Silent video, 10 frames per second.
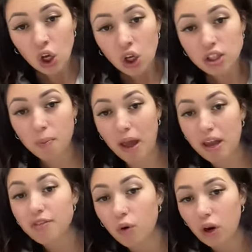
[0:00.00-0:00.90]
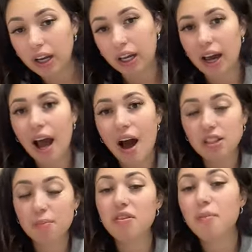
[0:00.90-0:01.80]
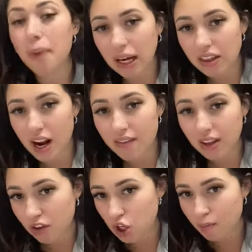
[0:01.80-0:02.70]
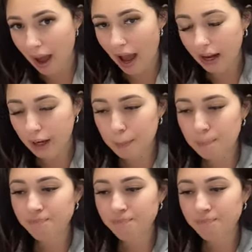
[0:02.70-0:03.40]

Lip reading: to pay for it. Can I have some of the money that I've given you back